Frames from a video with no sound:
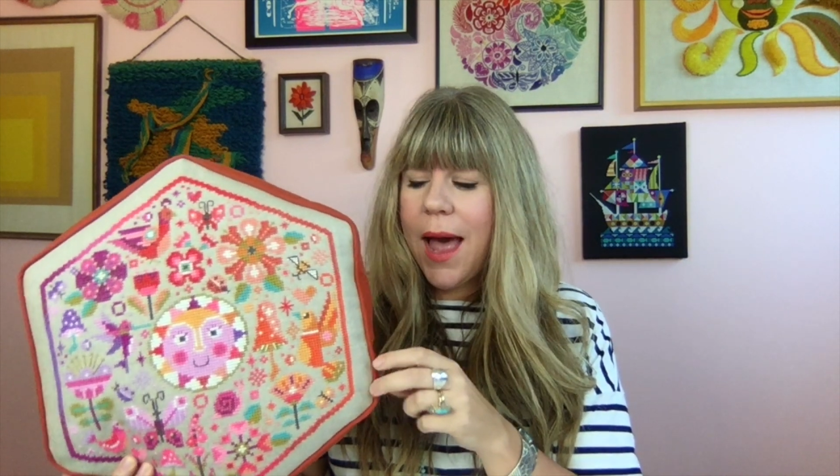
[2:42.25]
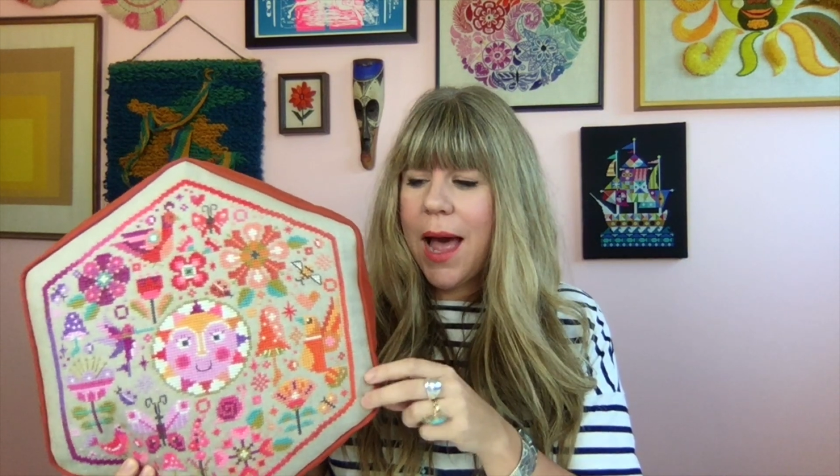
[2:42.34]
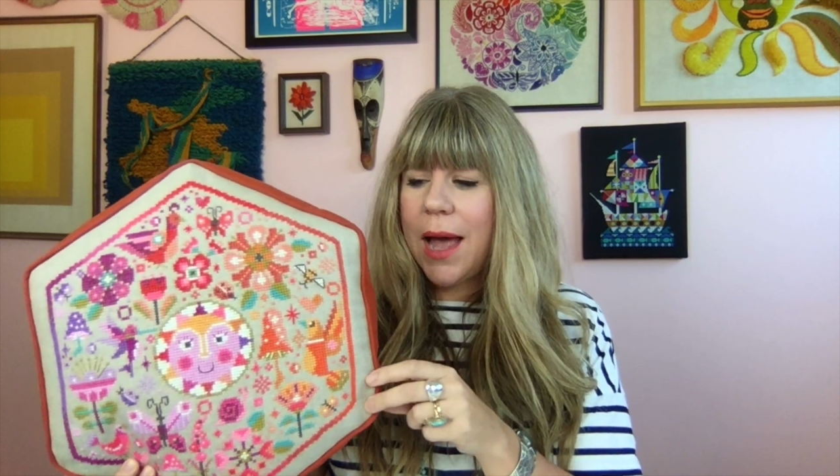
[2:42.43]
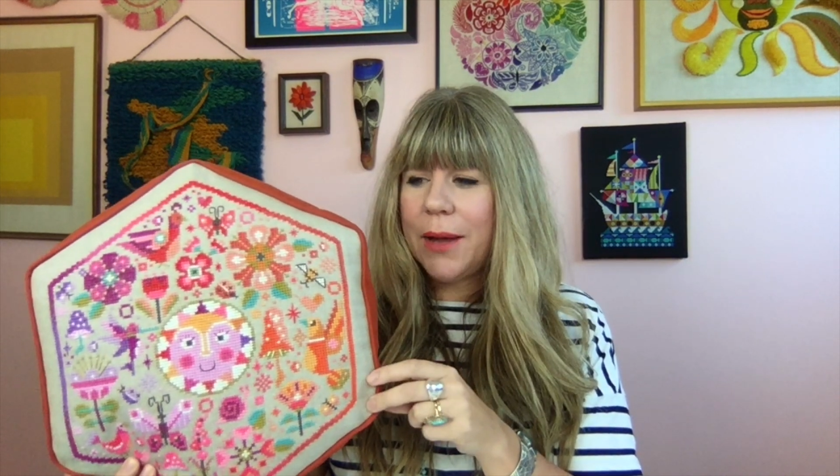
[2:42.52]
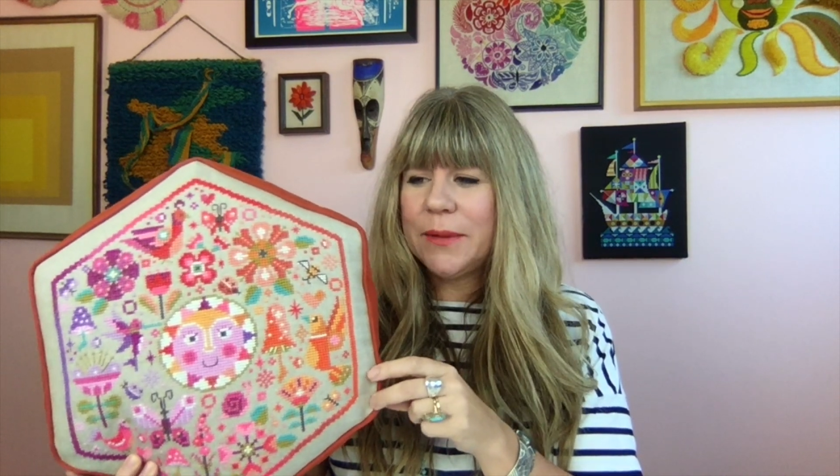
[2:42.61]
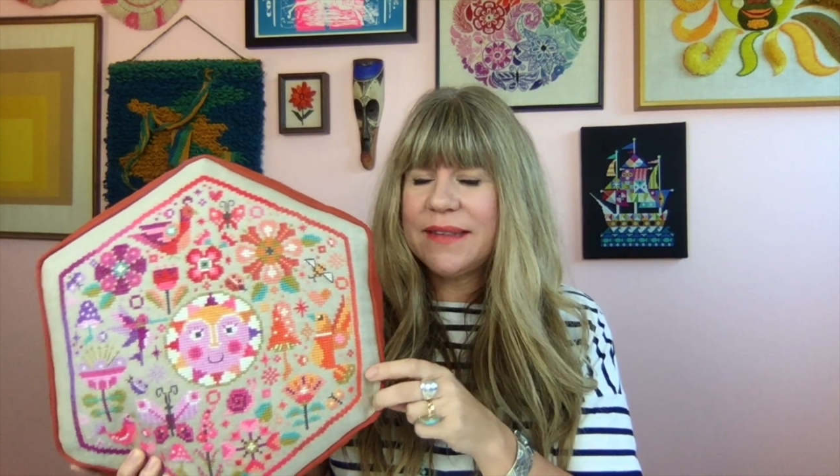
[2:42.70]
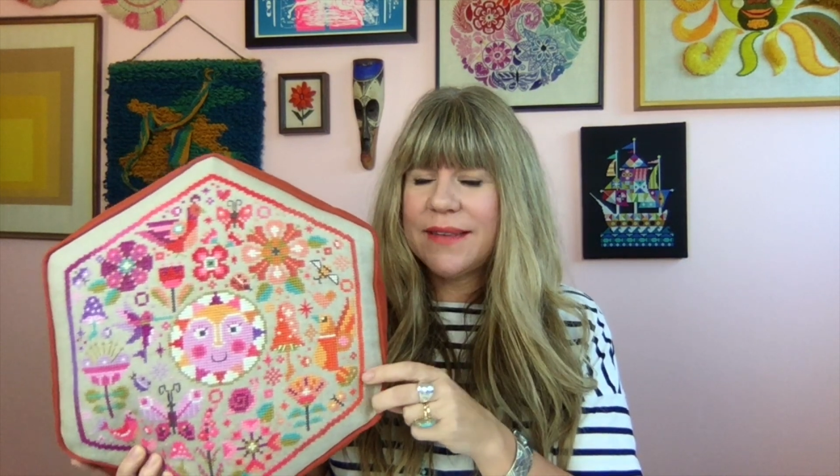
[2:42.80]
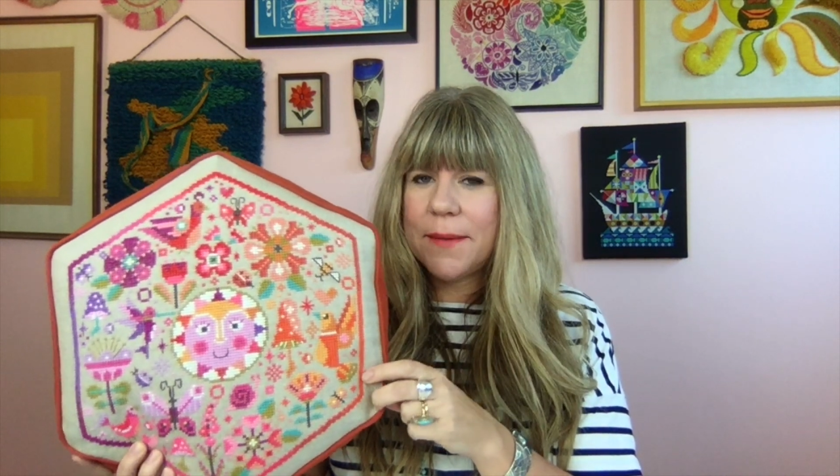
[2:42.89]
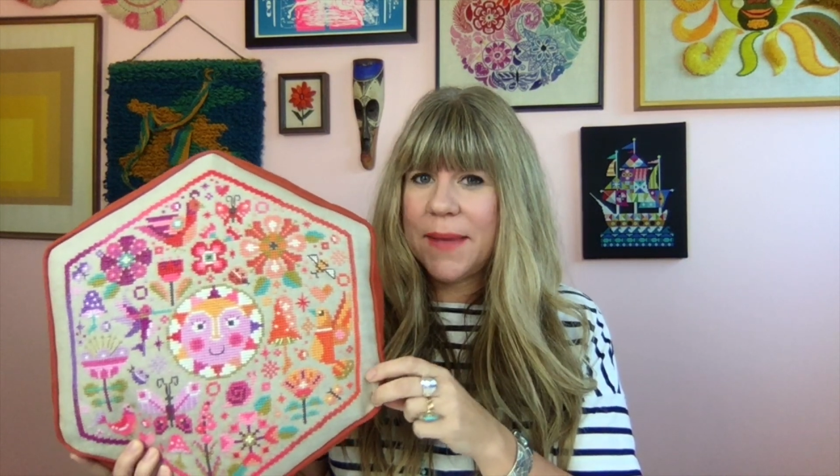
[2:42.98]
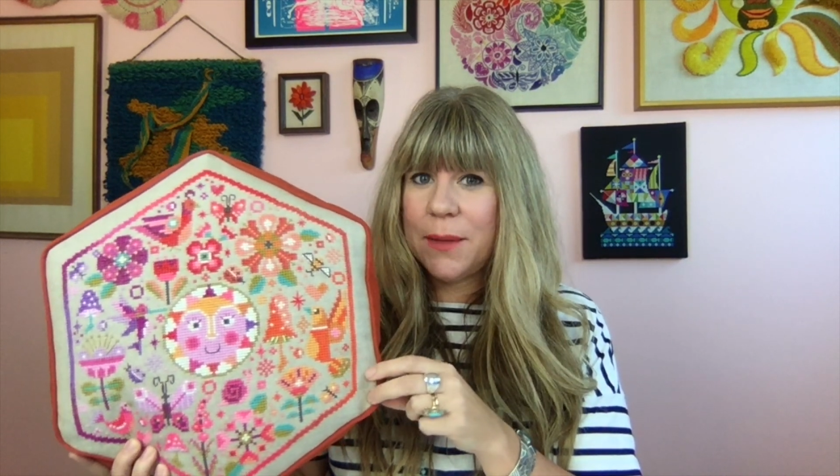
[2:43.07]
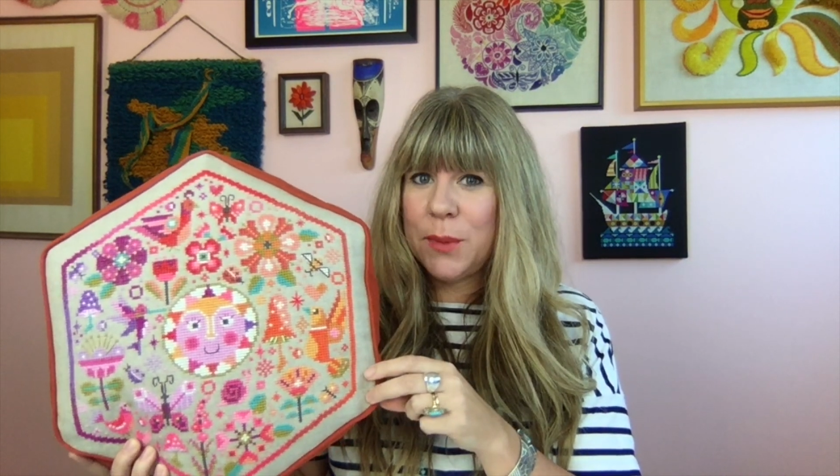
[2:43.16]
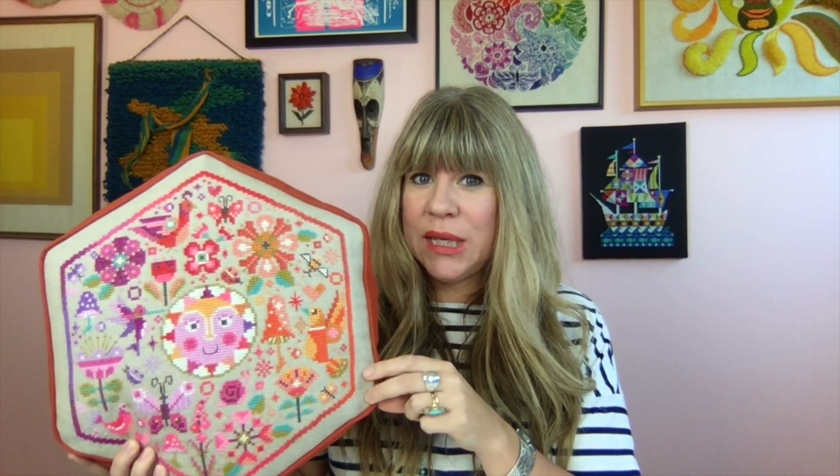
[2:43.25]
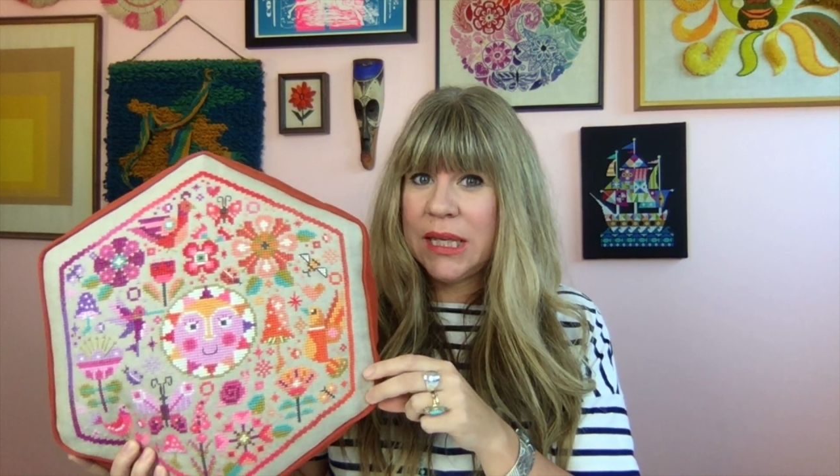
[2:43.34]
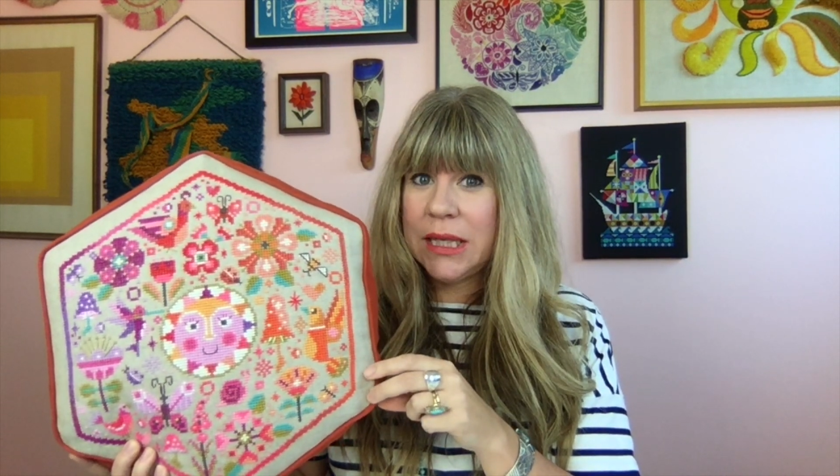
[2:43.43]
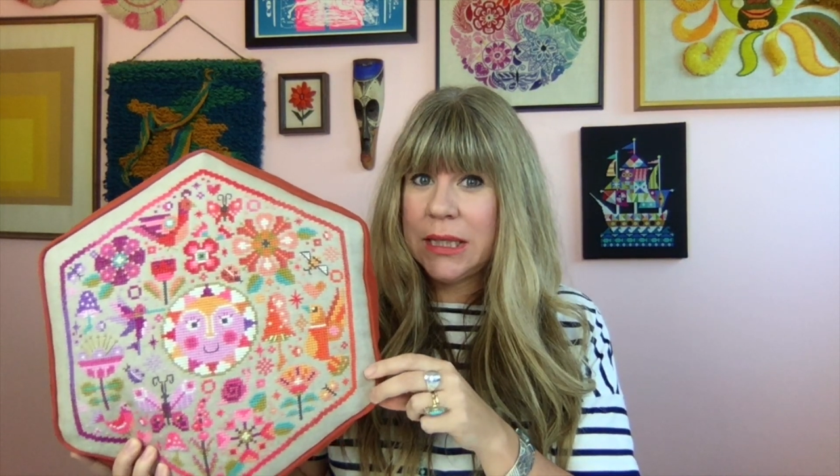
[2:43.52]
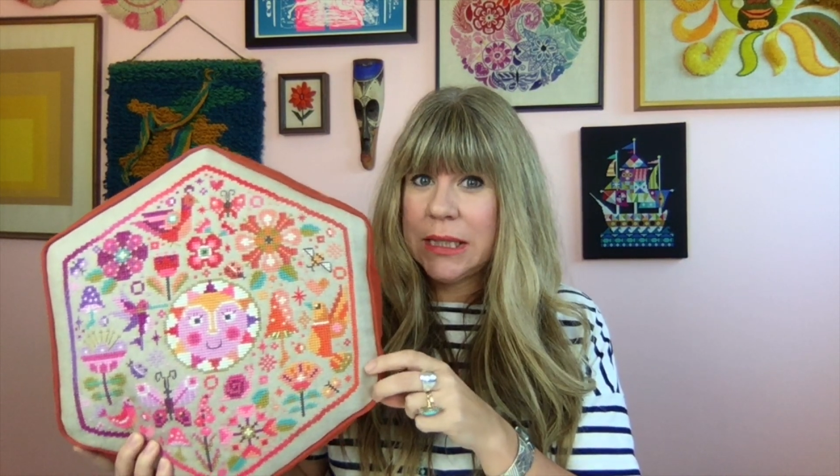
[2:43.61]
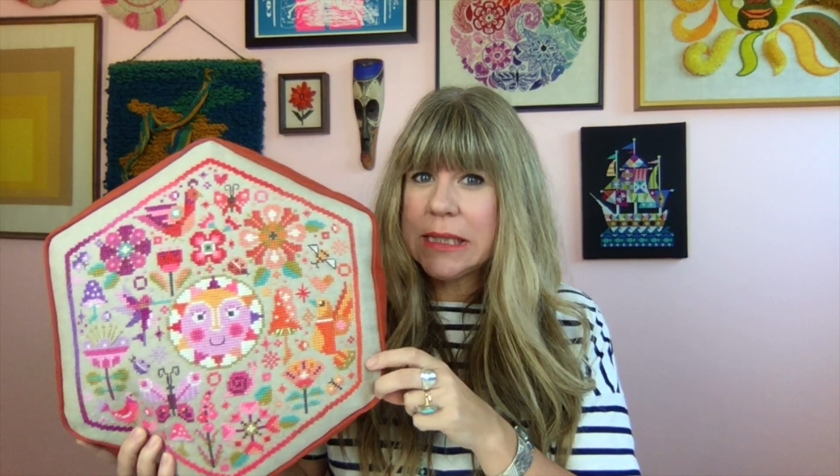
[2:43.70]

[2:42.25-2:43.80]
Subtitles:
I would say maybe